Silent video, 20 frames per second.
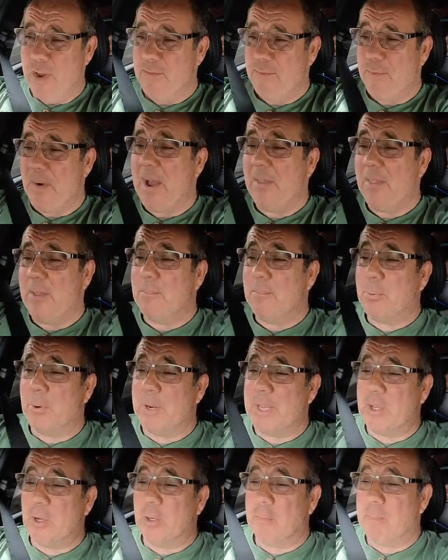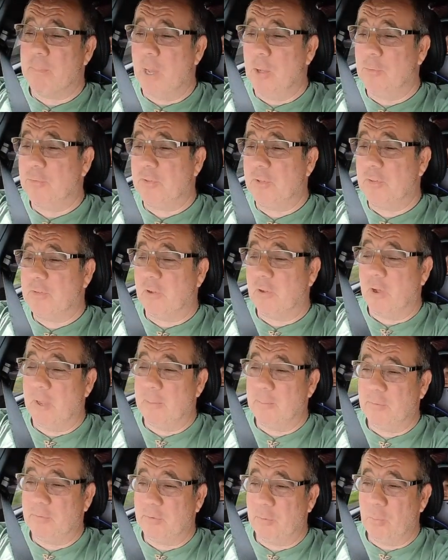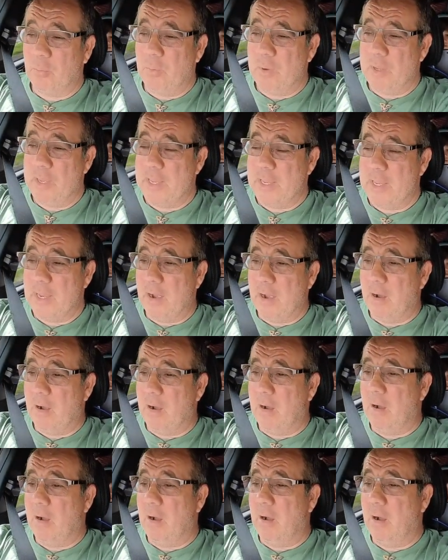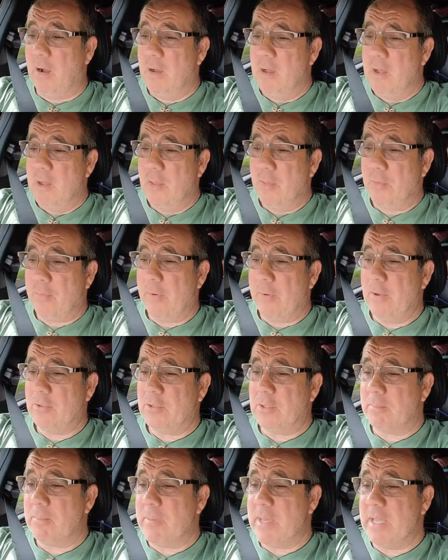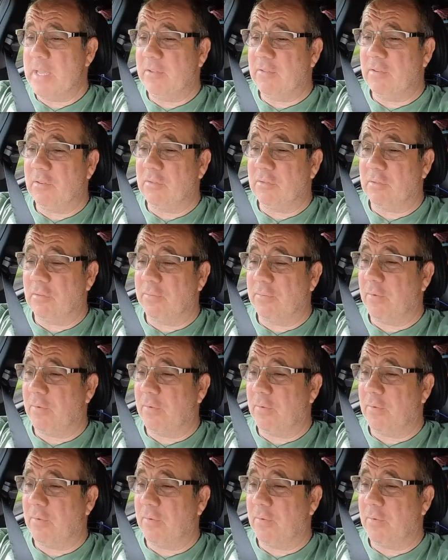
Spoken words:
we found them pretty good most of the time. So we are 300 metres